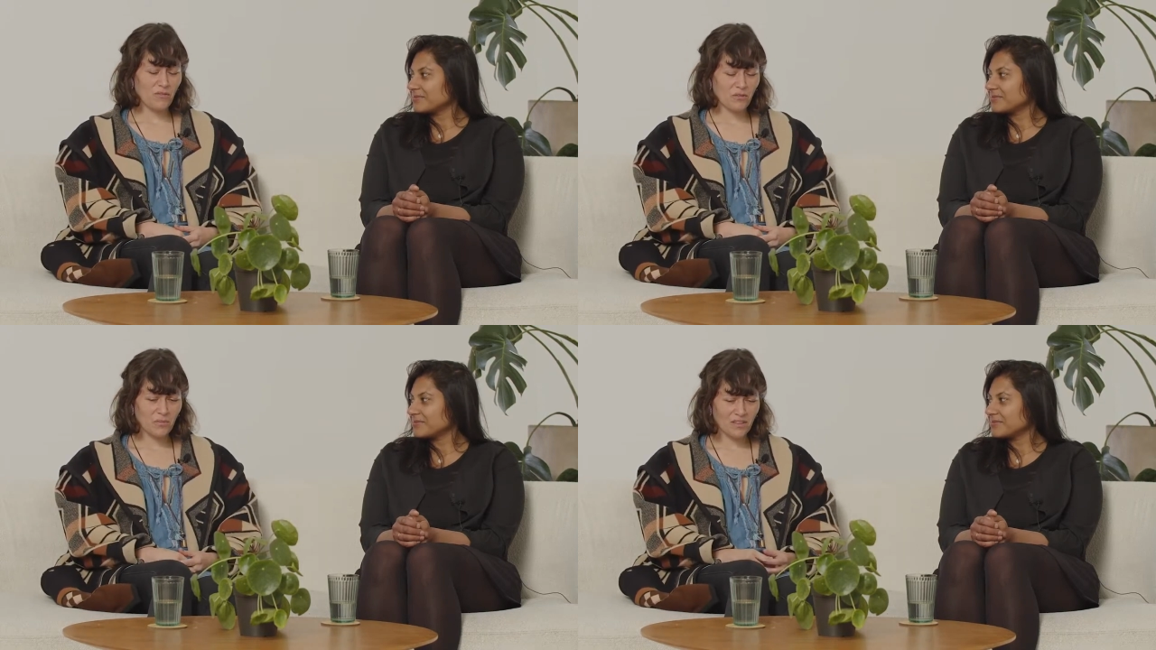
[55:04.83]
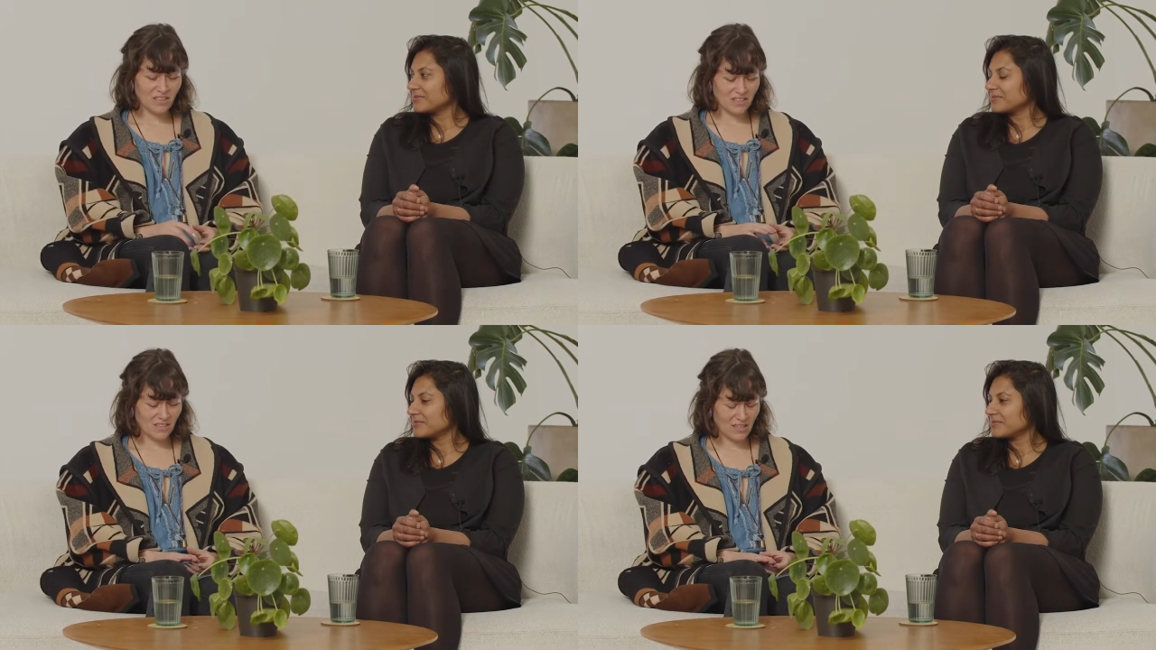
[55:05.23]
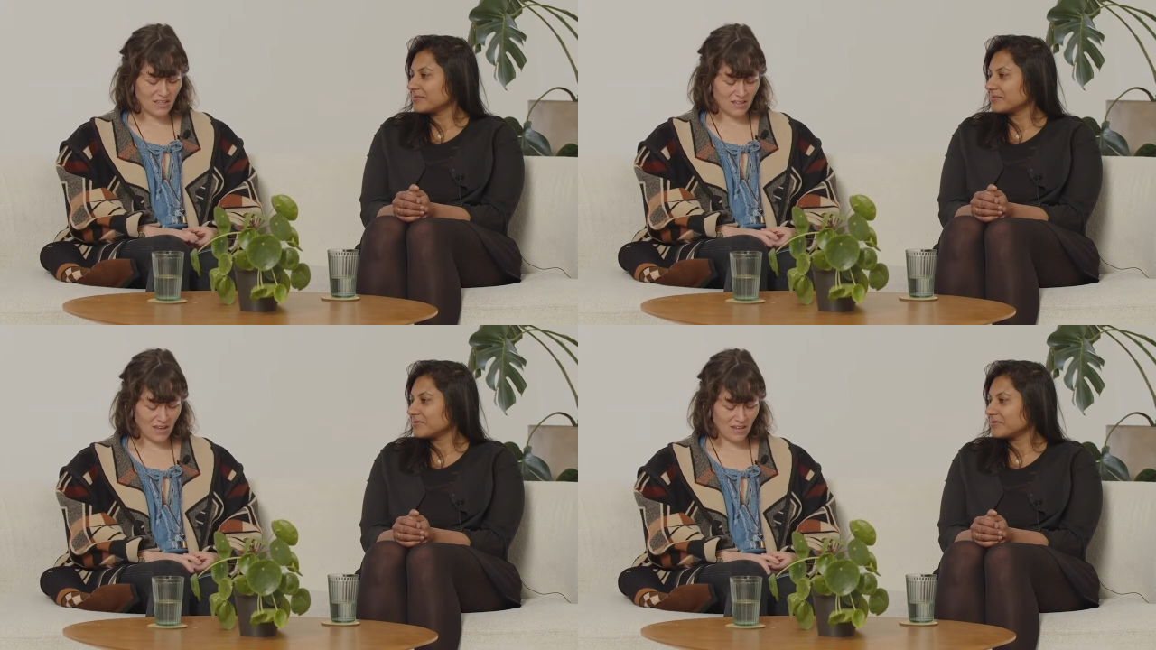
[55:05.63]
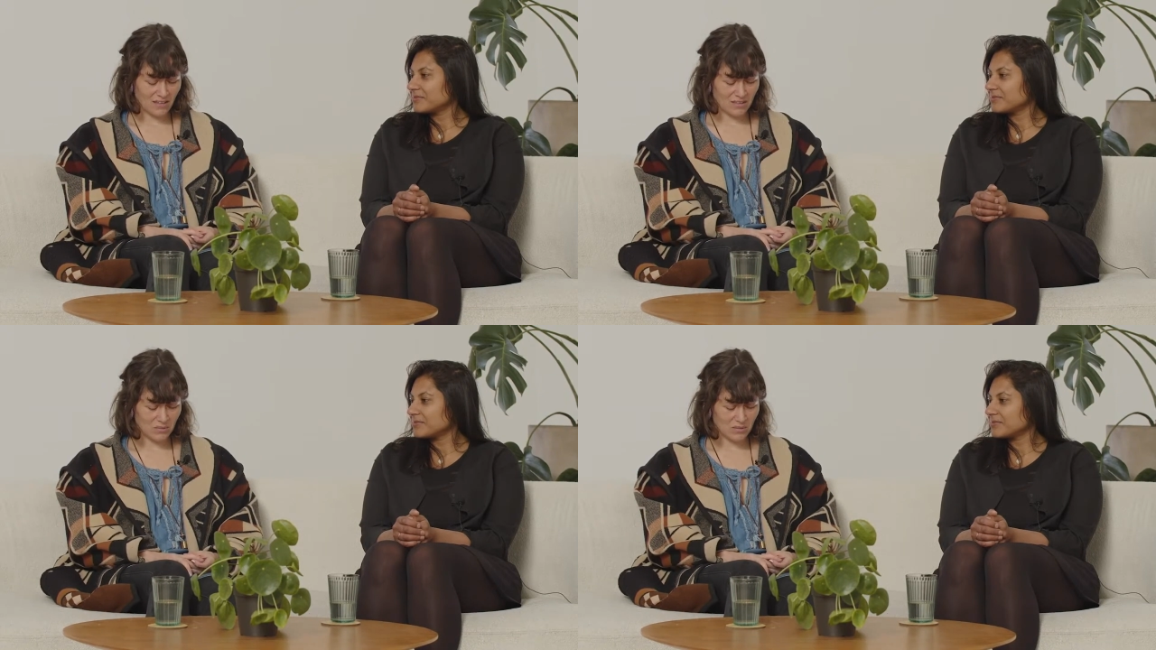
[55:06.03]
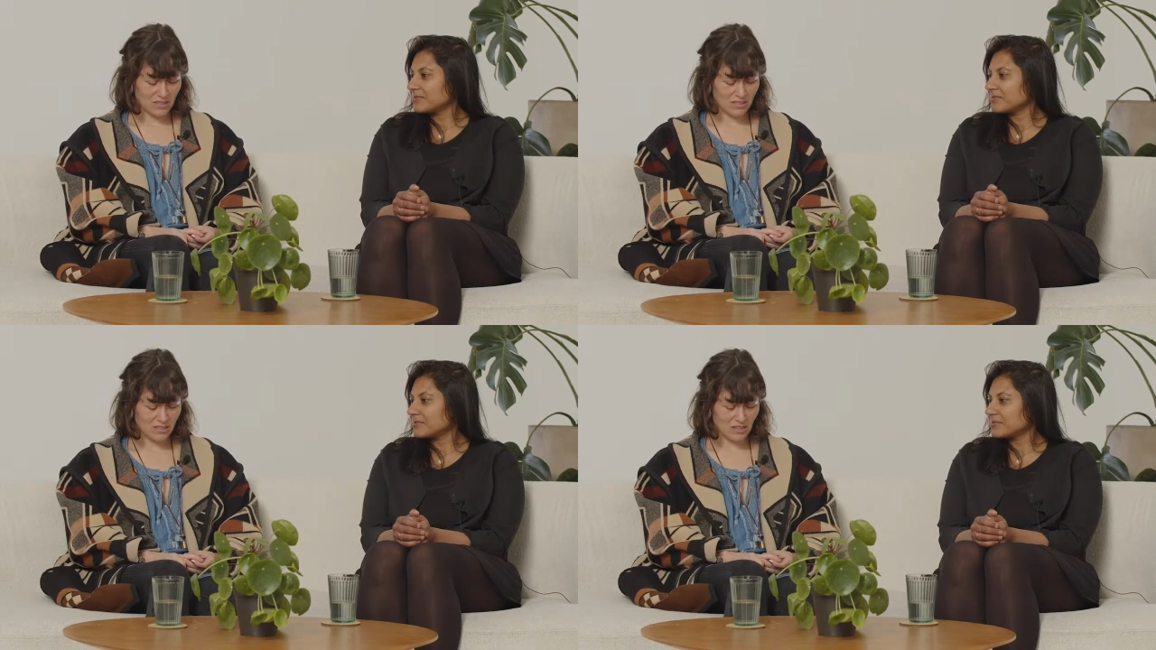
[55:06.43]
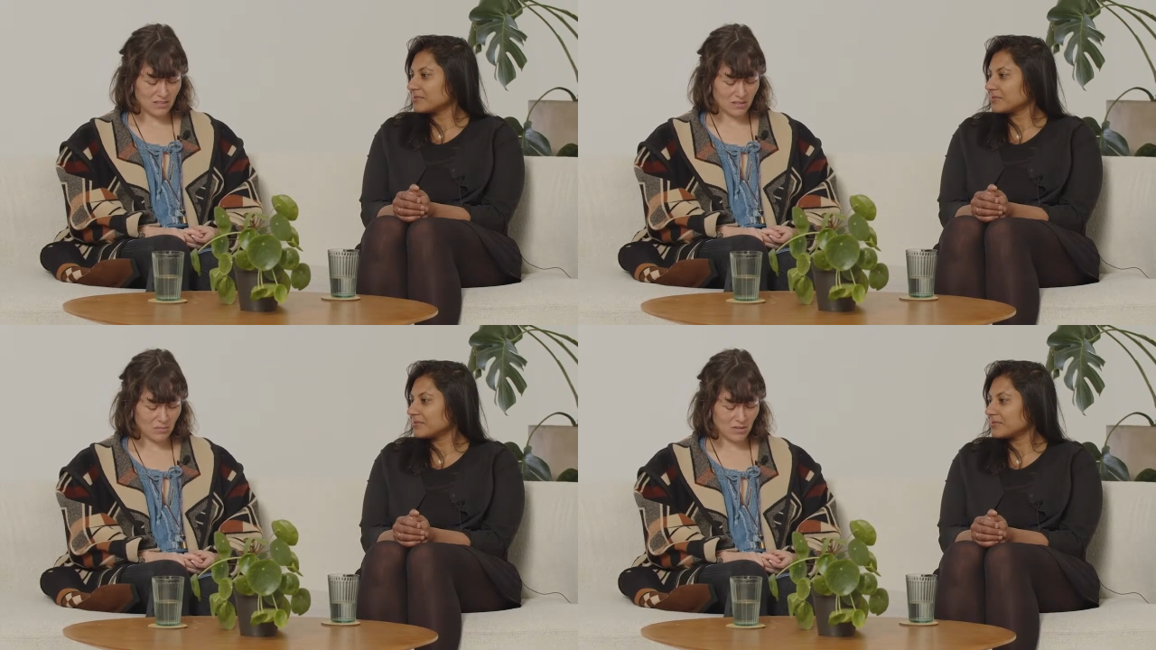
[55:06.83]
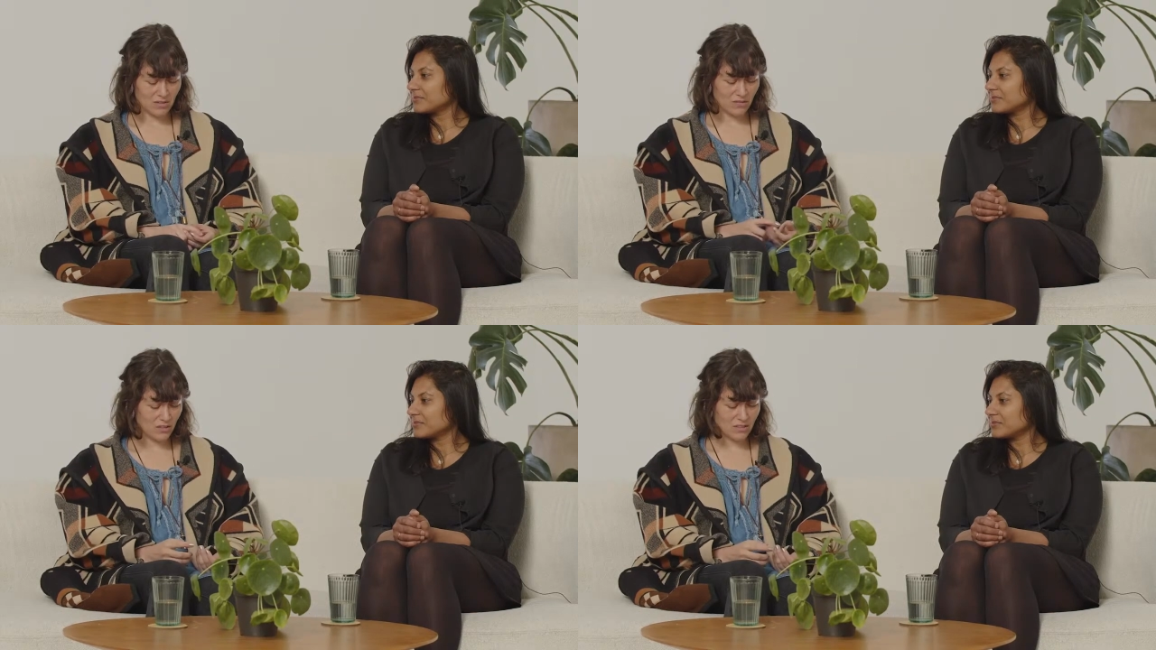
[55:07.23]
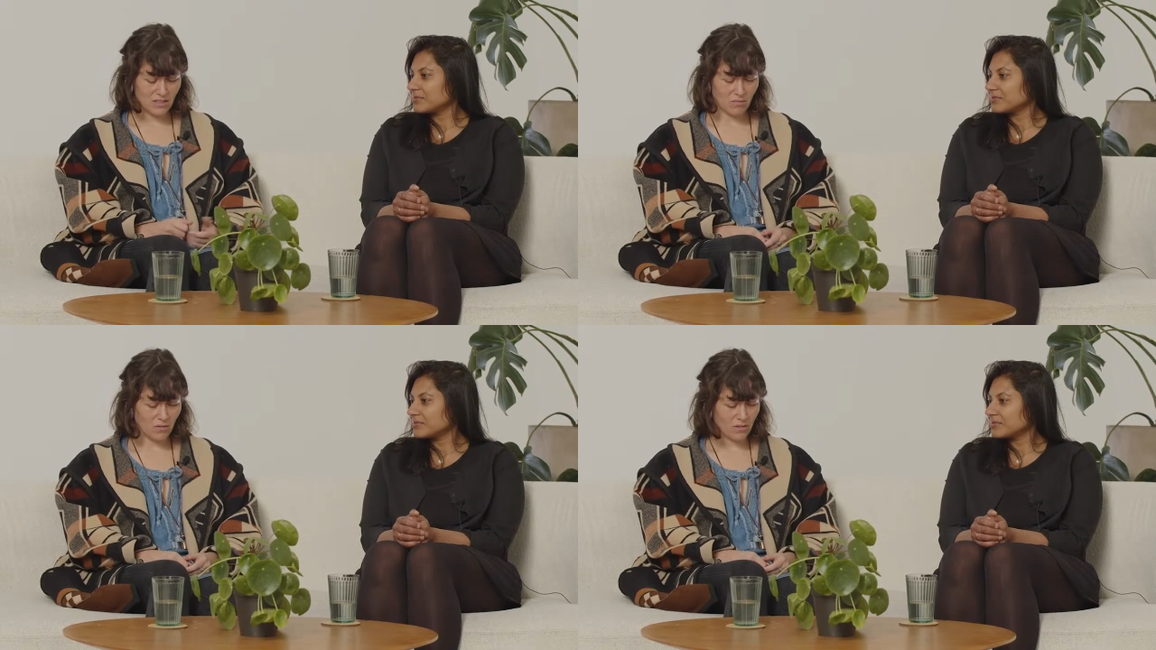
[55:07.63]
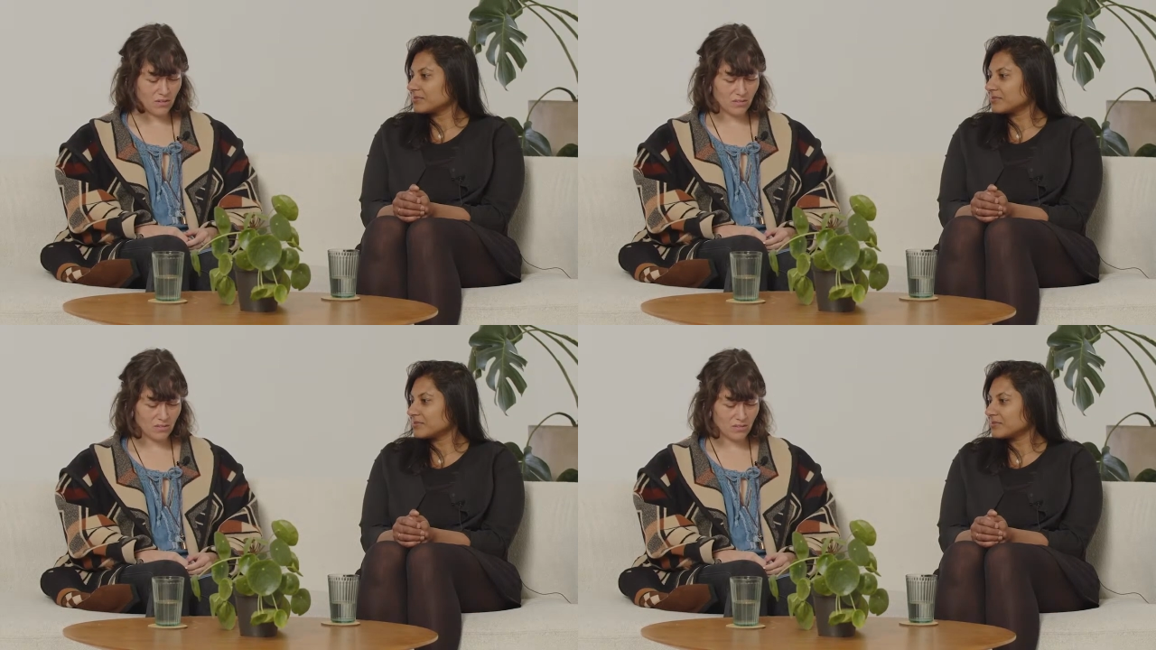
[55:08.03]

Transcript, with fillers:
Speaker 1: For me, the yeah, I guess what sustains me is very similar.